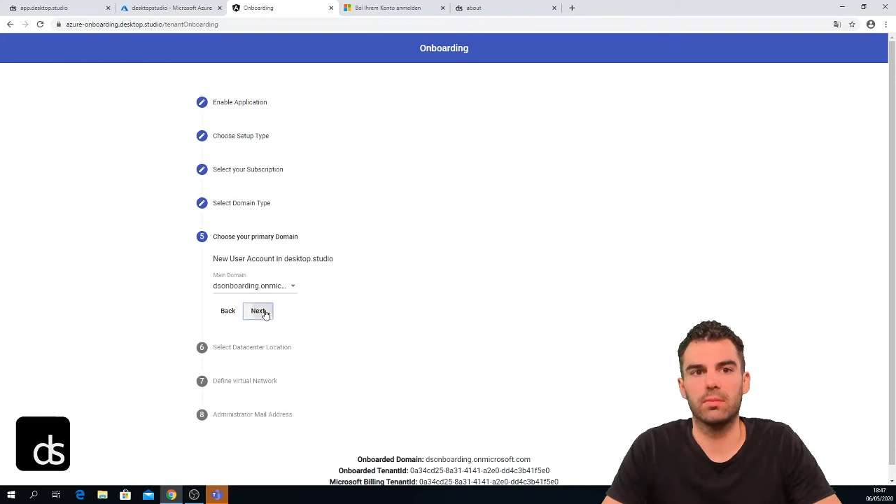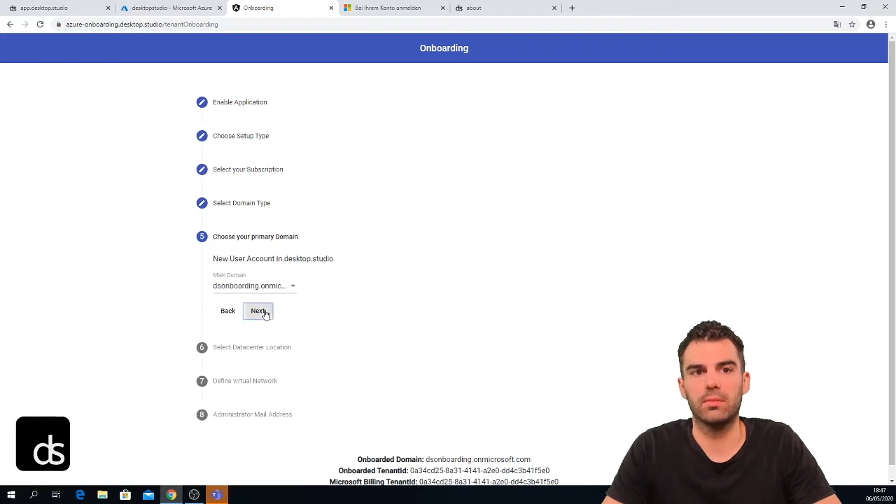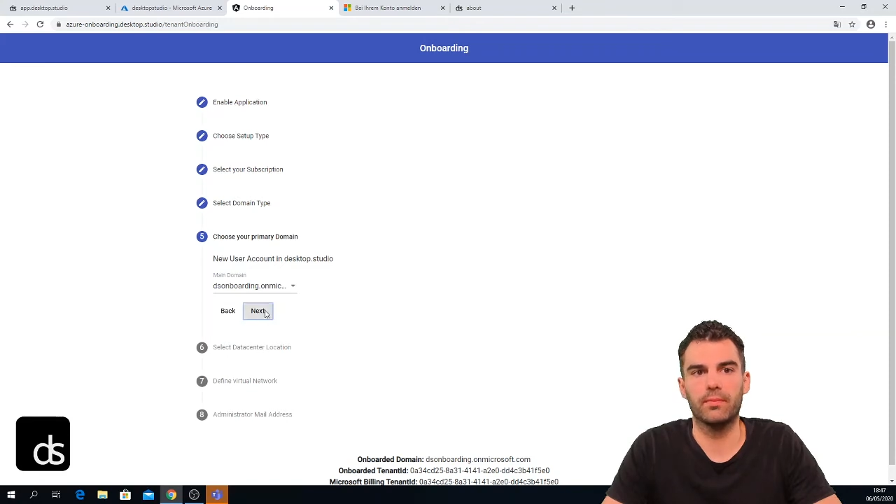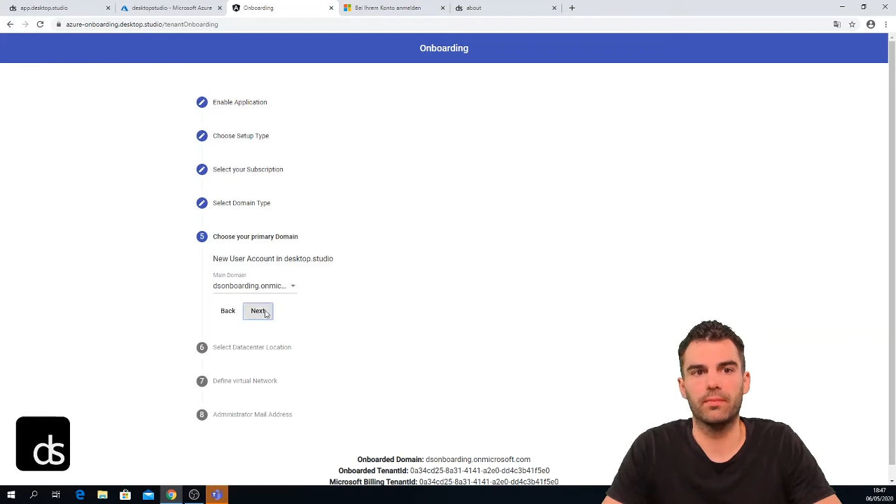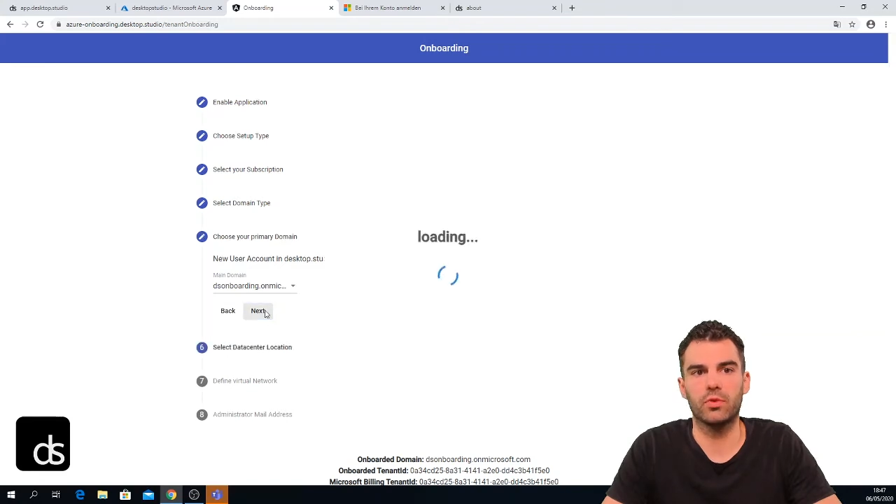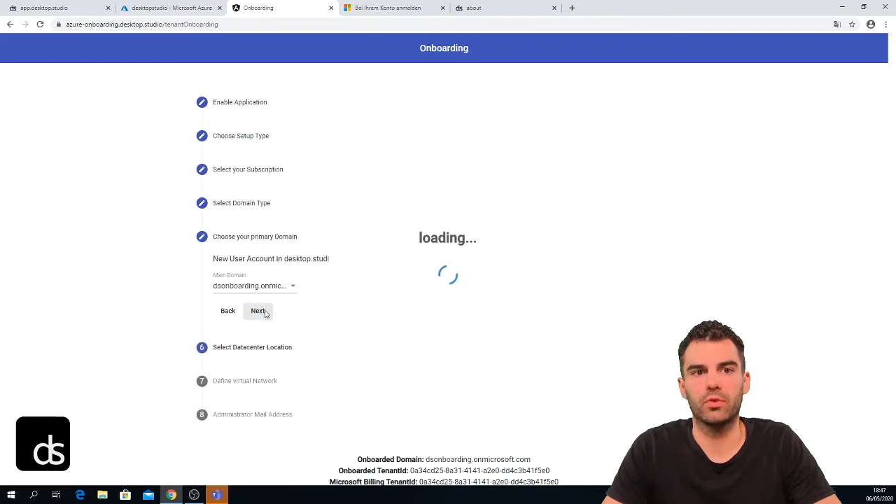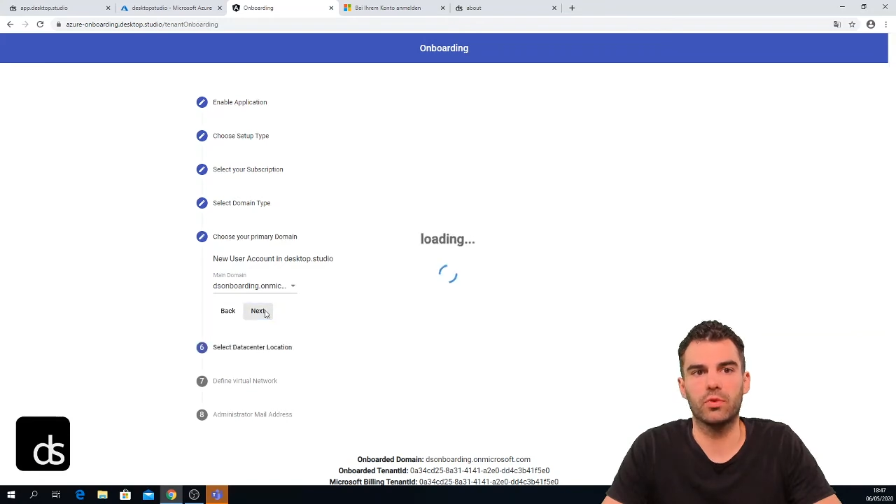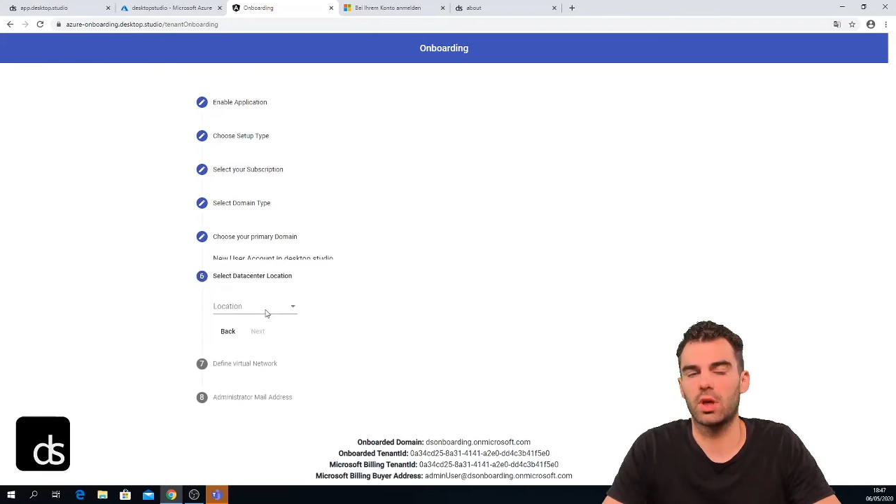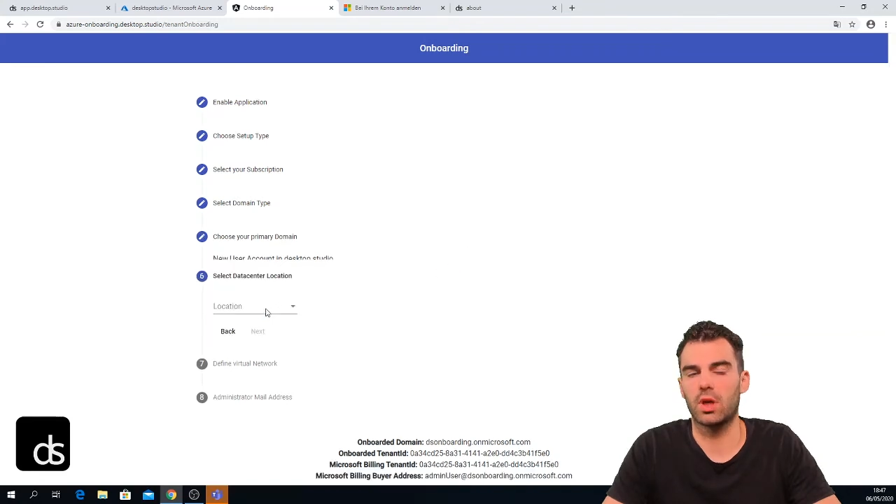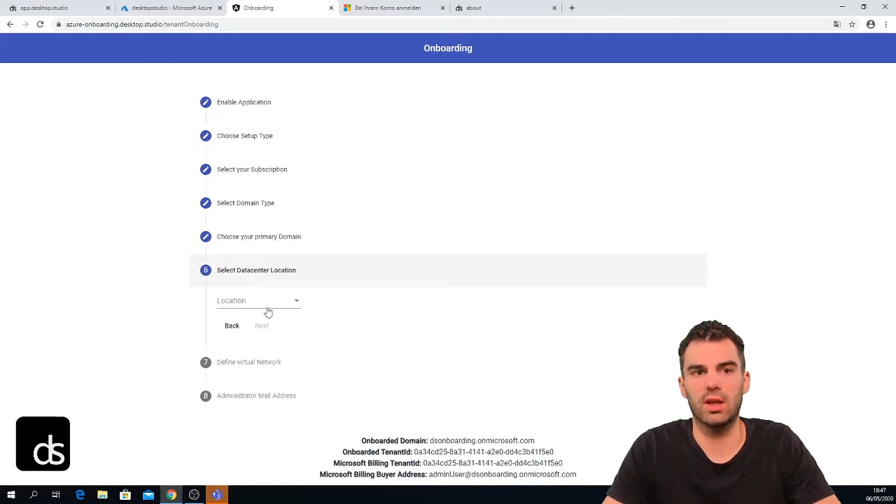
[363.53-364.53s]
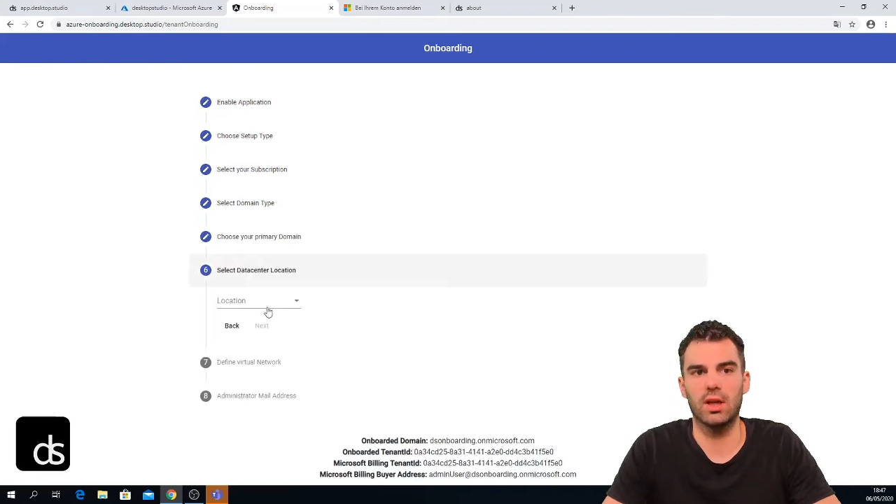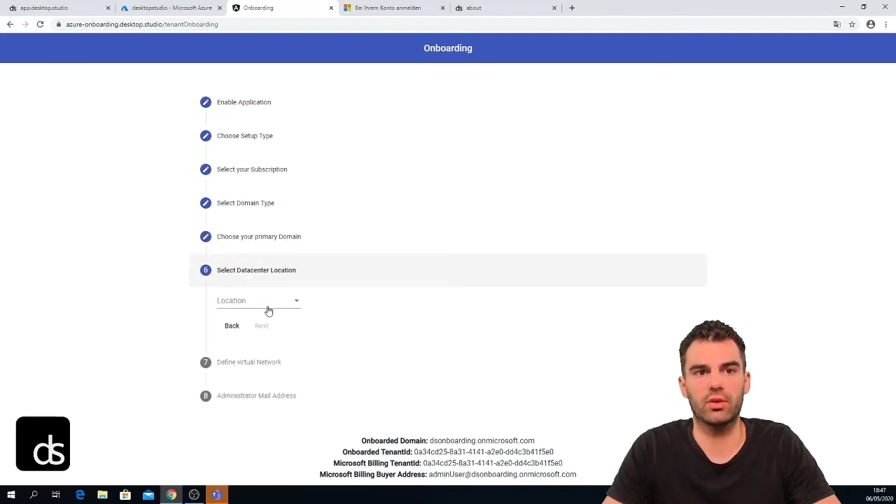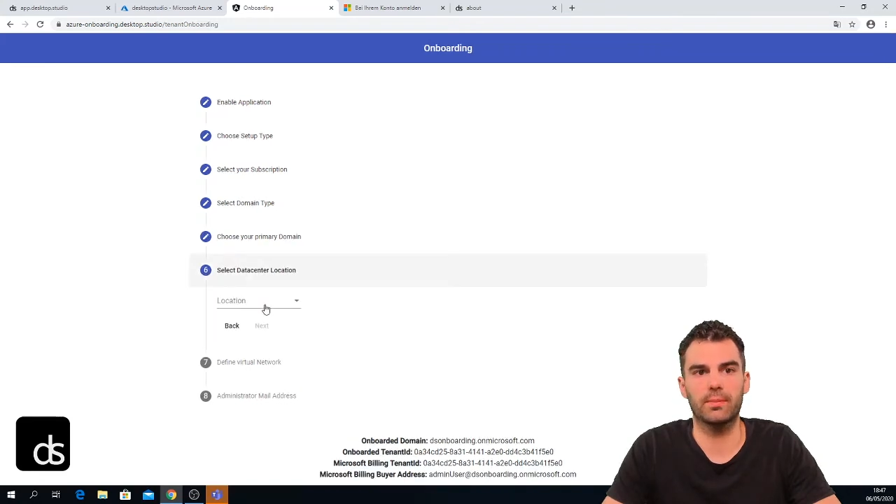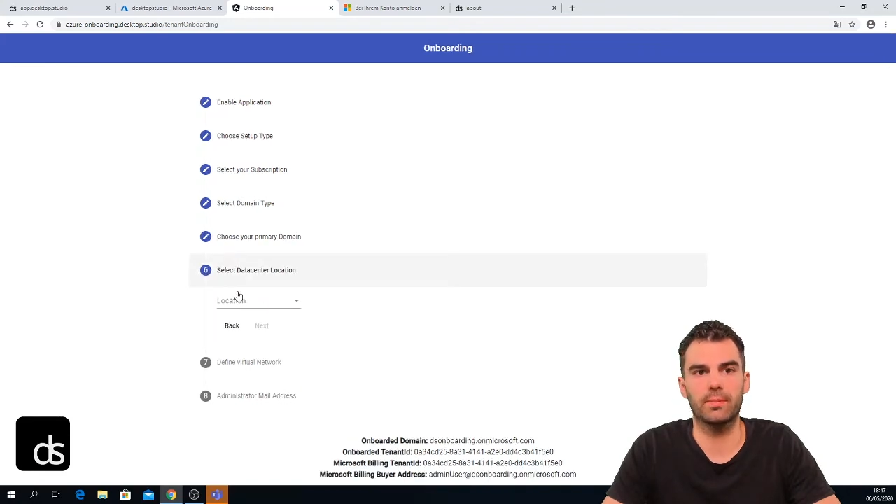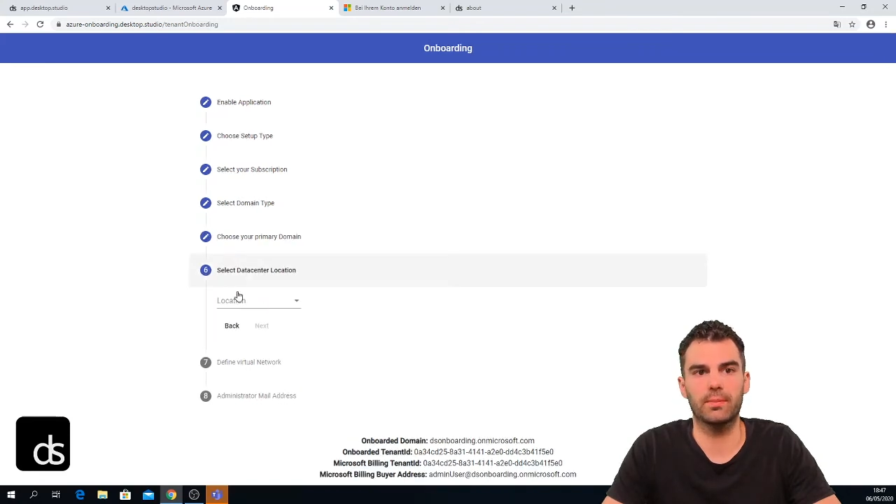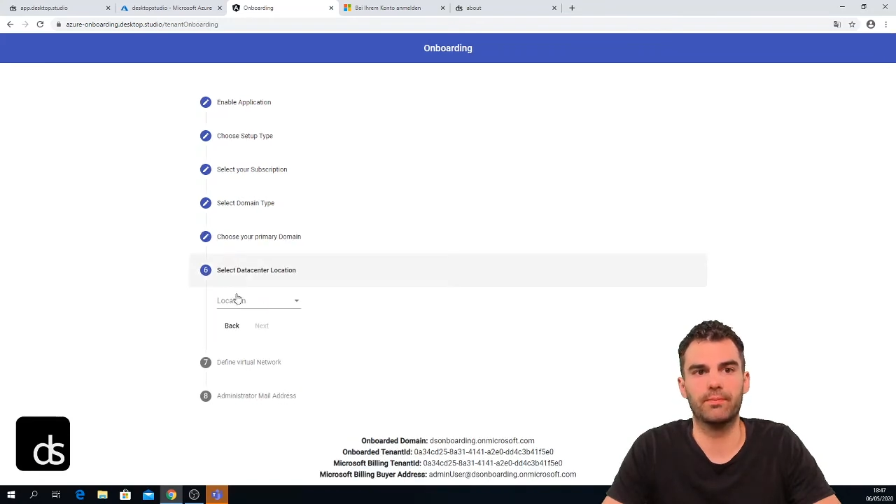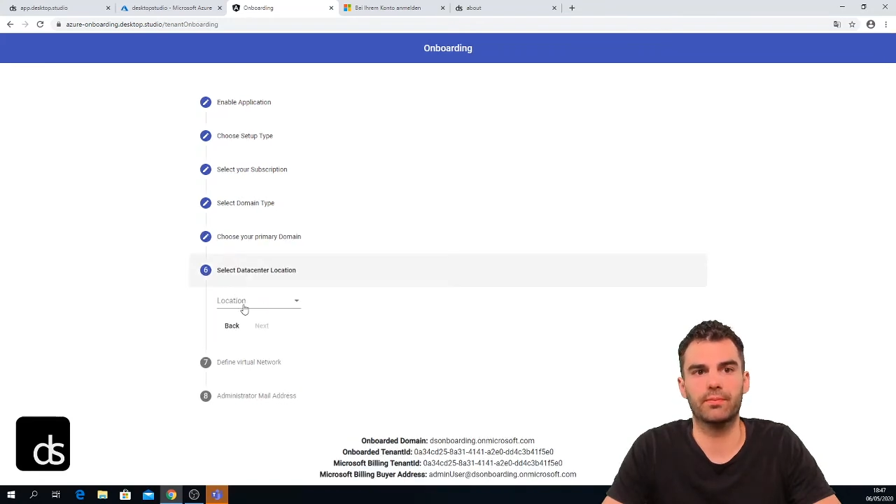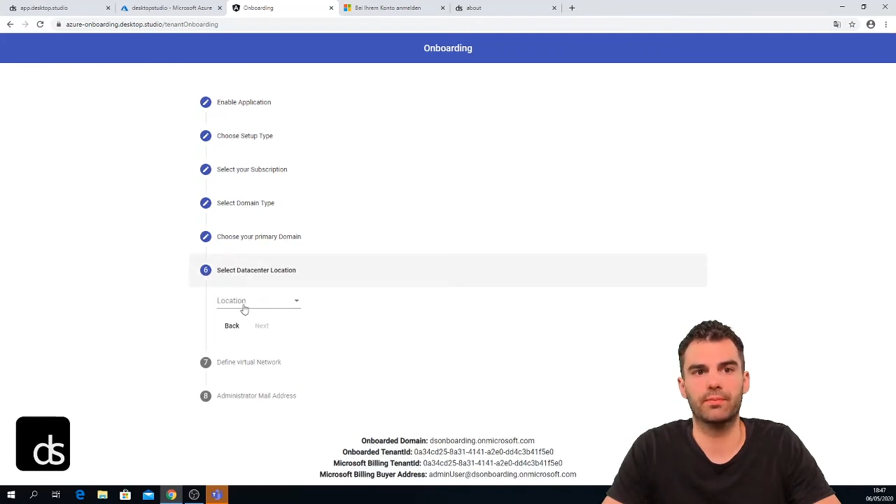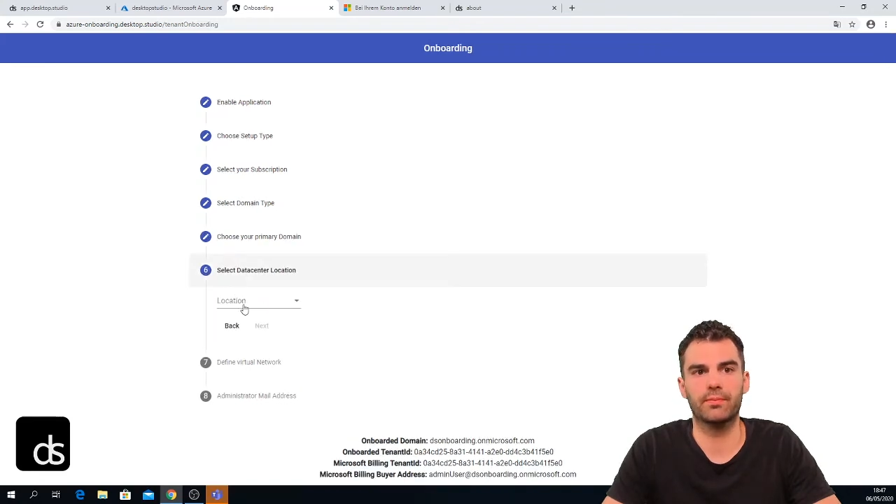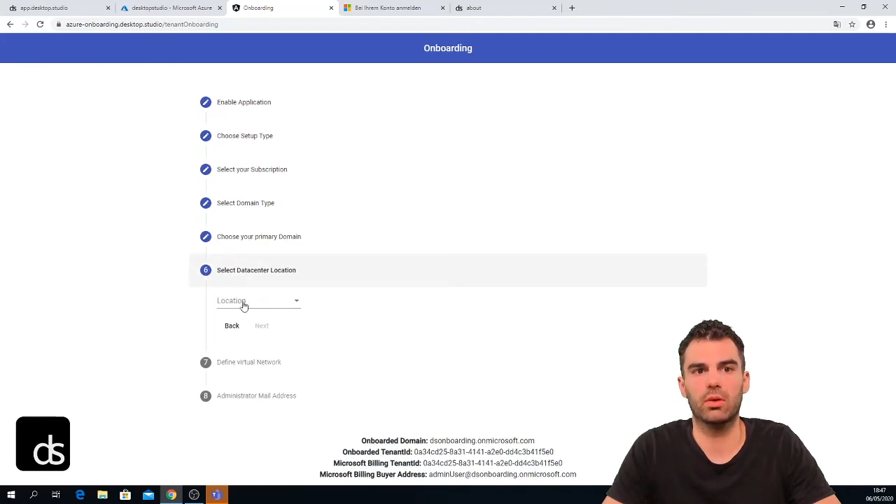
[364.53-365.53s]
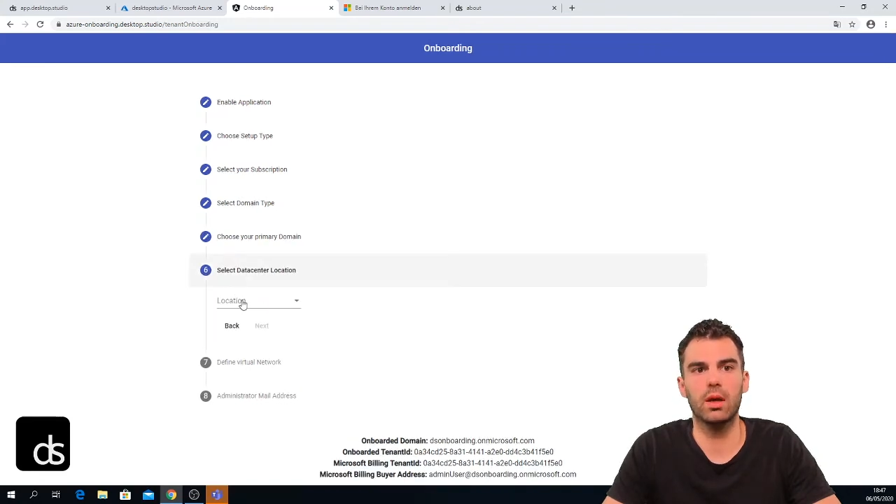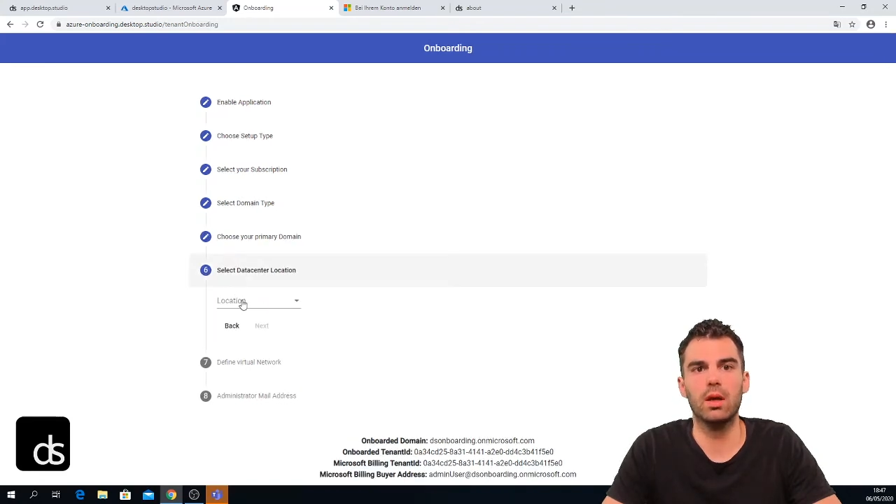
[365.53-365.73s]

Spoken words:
Okay, so we hit next.